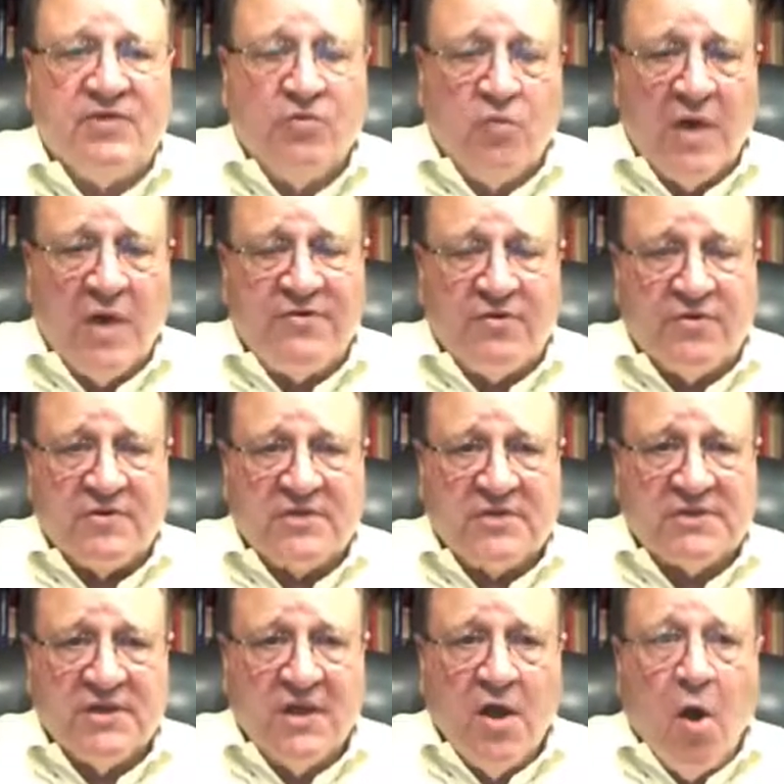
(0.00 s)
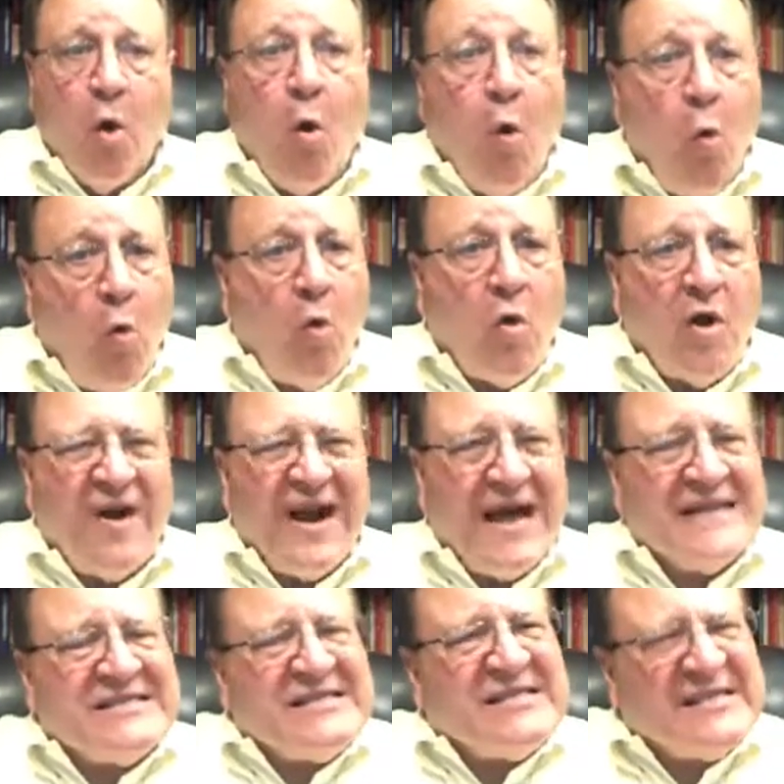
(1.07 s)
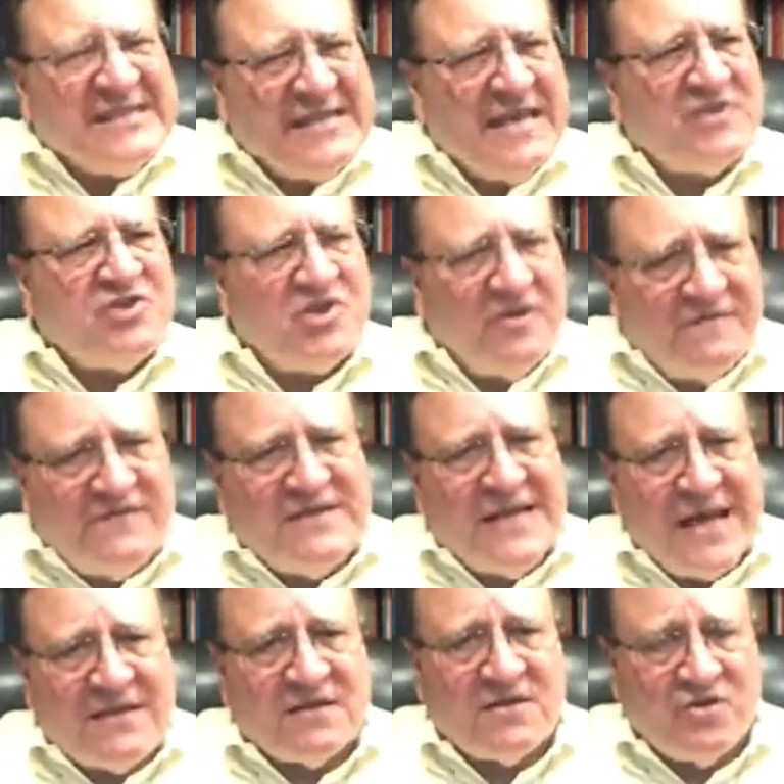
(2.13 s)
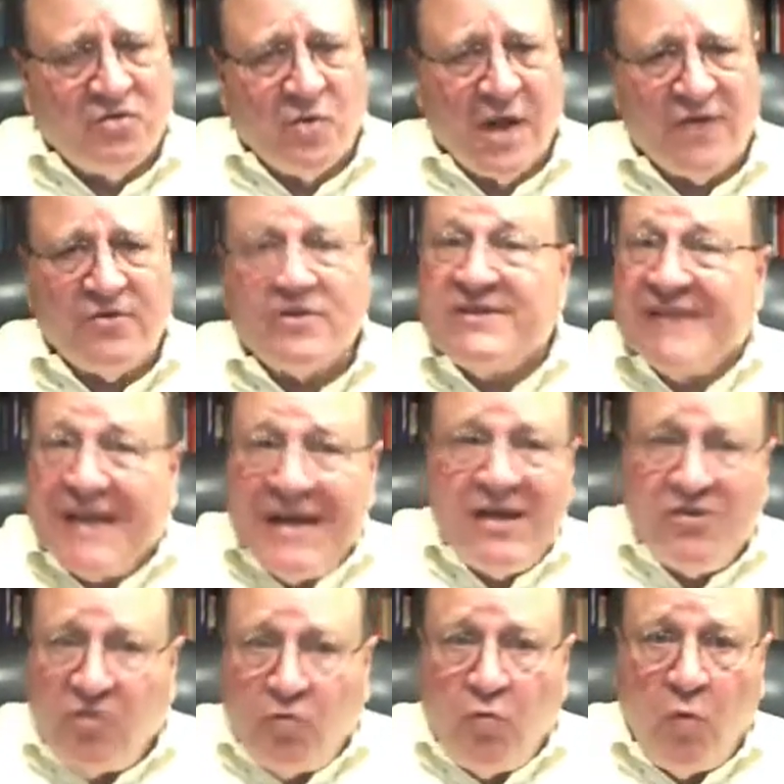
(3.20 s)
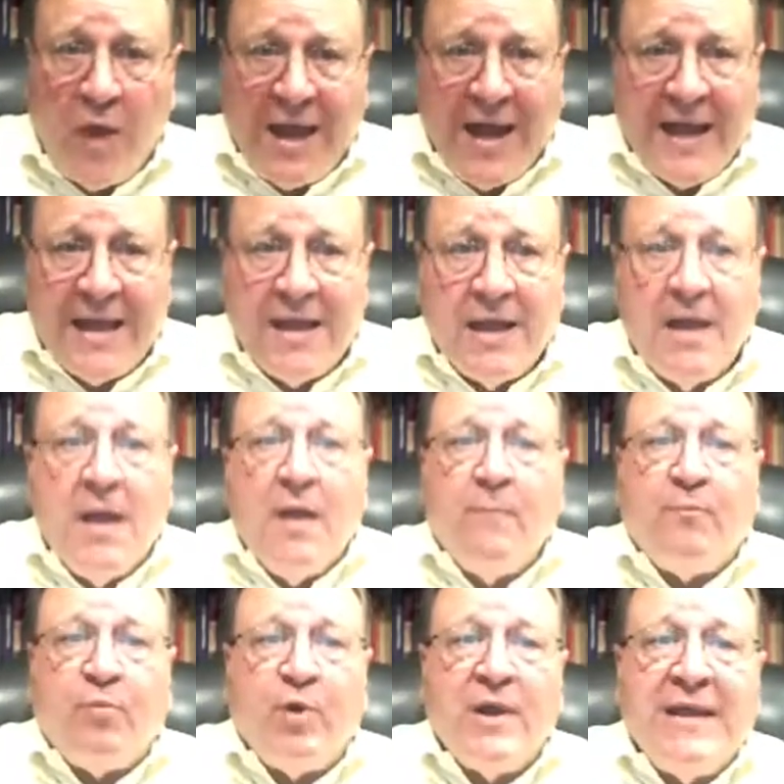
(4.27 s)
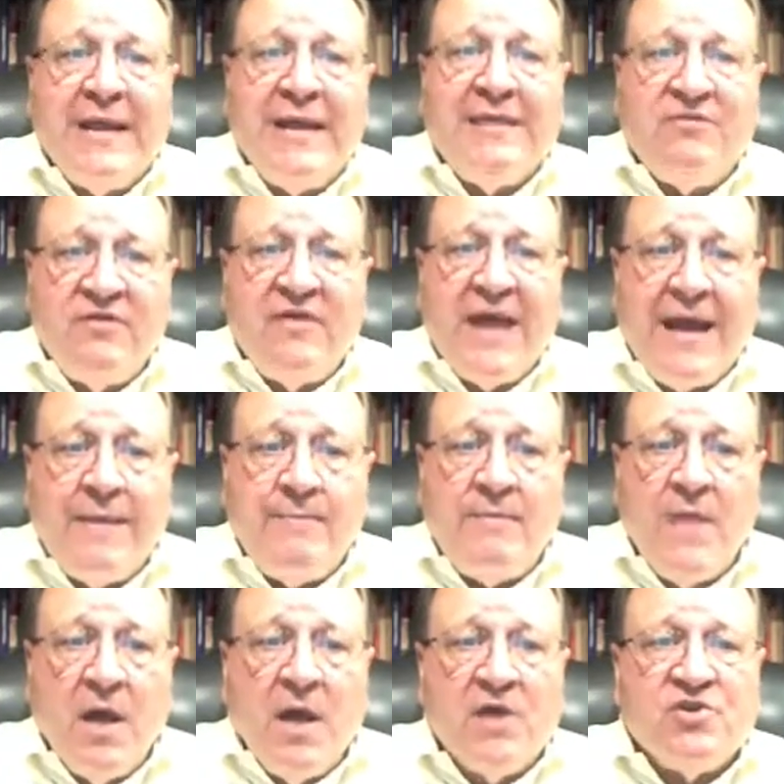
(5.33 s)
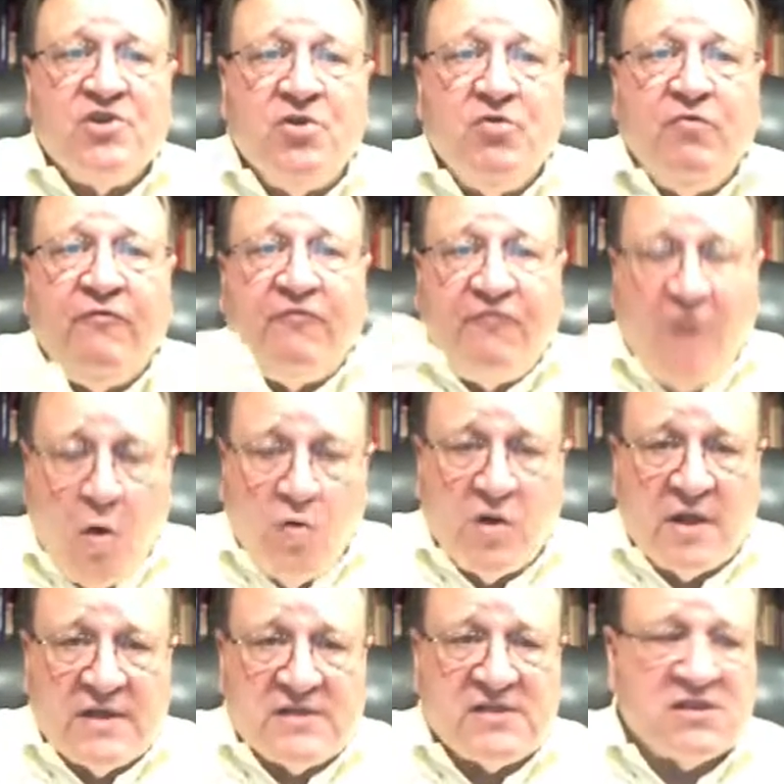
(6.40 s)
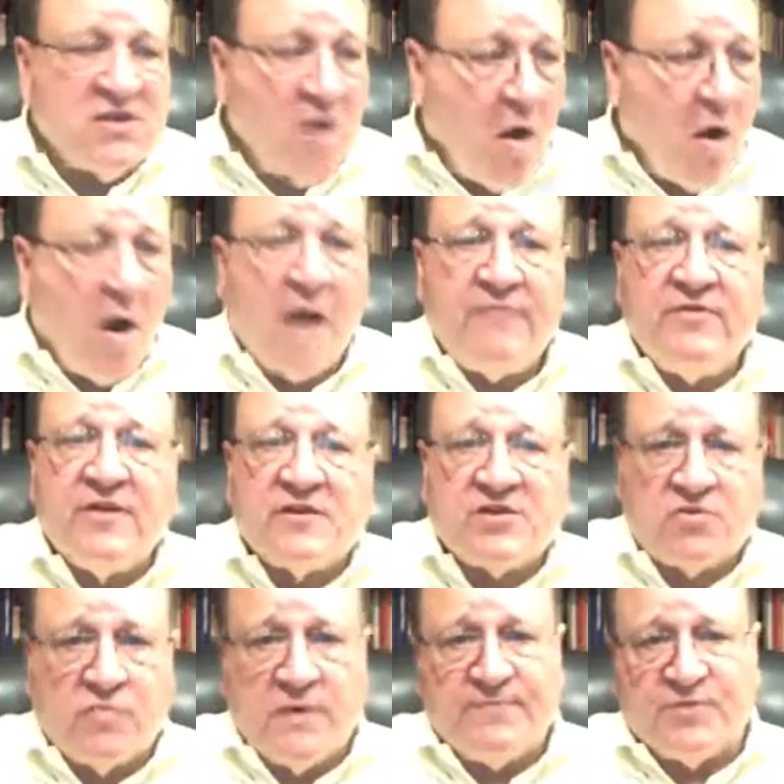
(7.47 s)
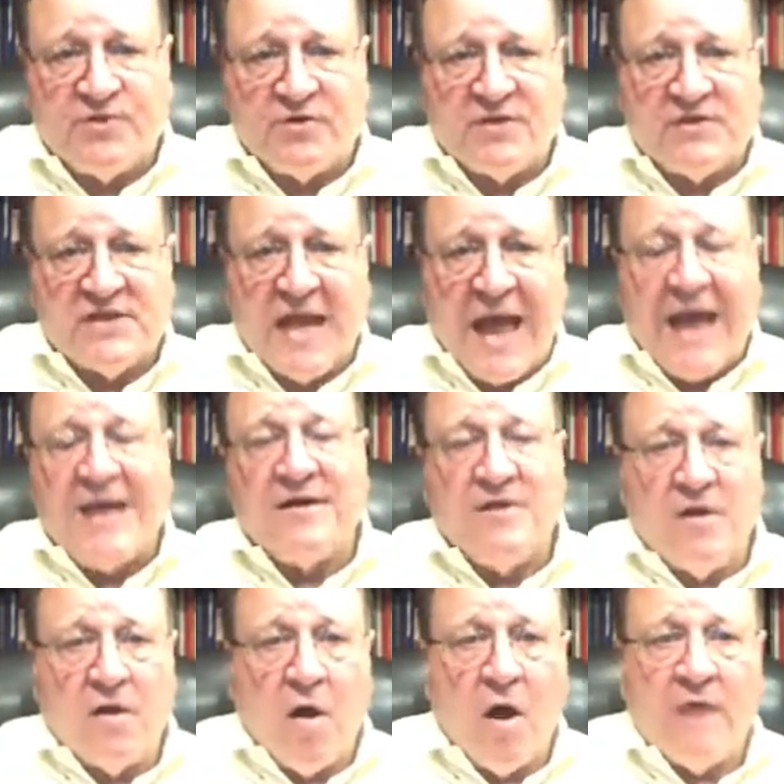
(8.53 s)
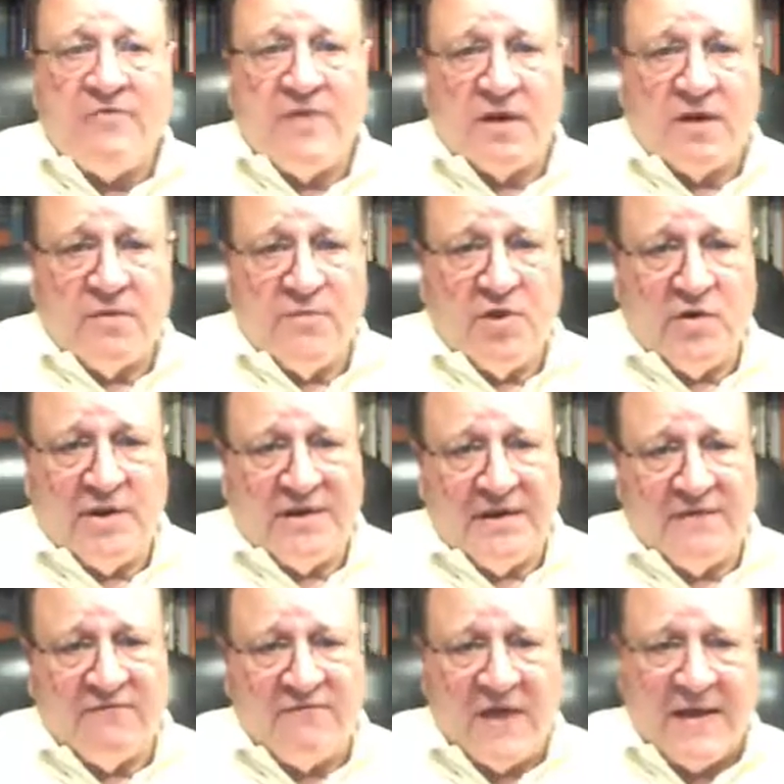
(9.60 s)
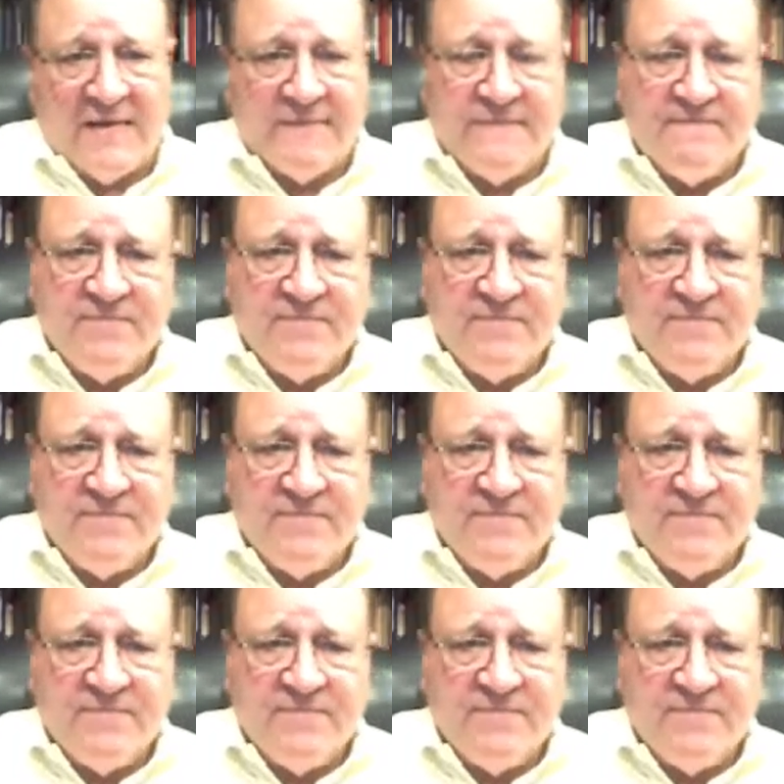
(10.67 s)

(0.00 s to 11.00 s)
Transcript: to others, or a stench of death to others, either way, bringing them to focus on the scriptures and on the community of faith.